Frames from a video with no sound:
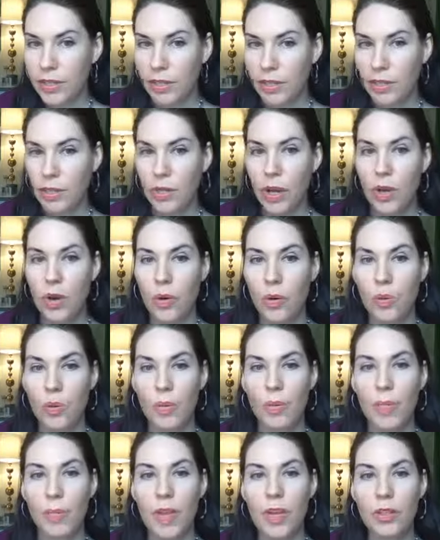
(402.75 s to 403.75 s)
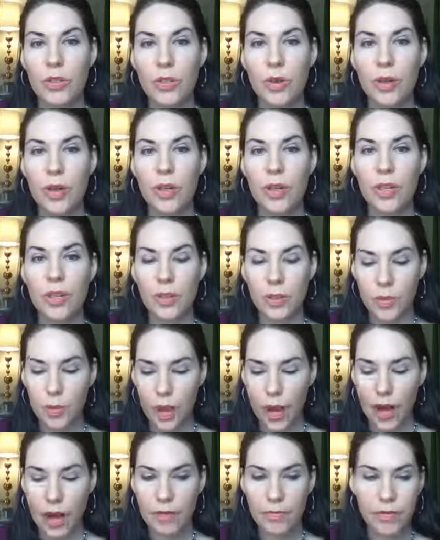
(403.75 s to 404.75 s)
So make sure that you
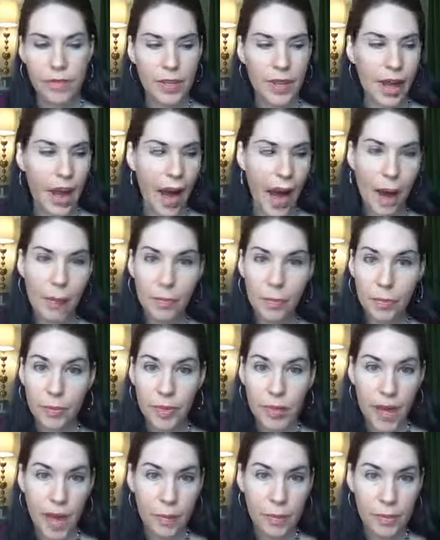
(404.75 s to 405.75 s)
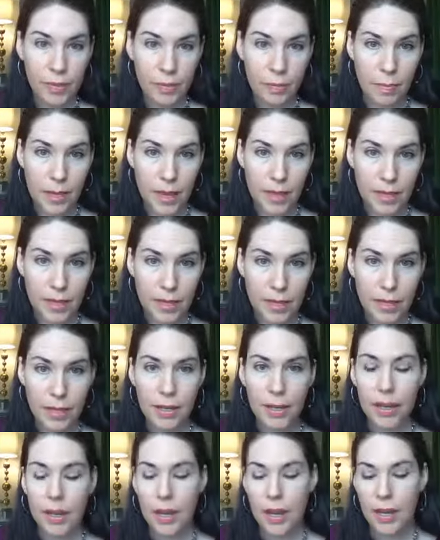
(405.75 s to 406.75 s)
have the app. The app is amazing,
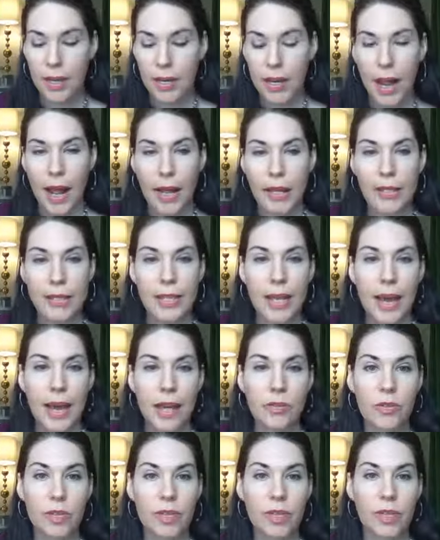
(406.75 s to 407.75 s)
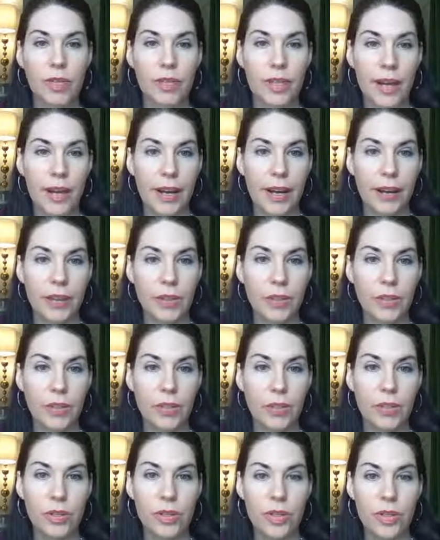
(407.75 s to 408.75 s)
and it has the address there, so you
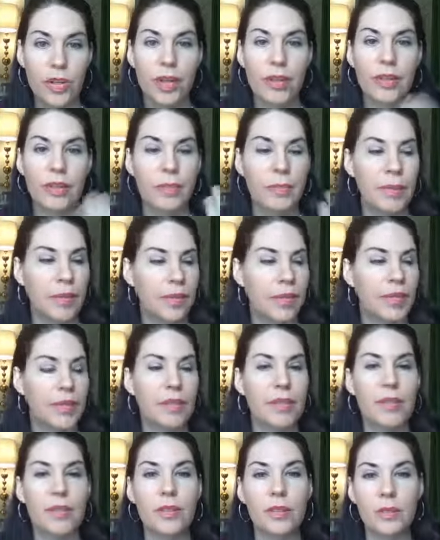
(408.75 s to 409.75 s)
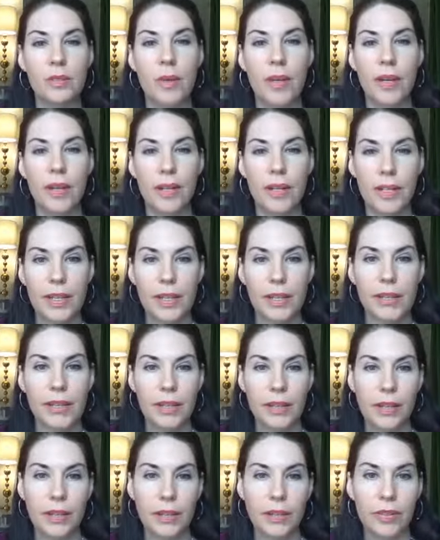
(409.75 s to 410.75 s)
can tell them this is where it is. You
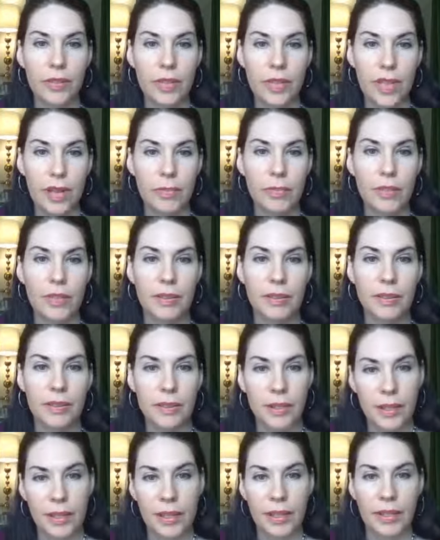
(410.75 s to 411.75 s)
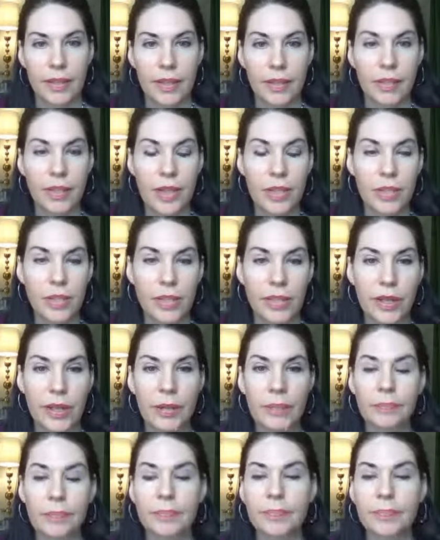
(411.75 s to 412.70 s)
know, I looked it up, and they'll get you there.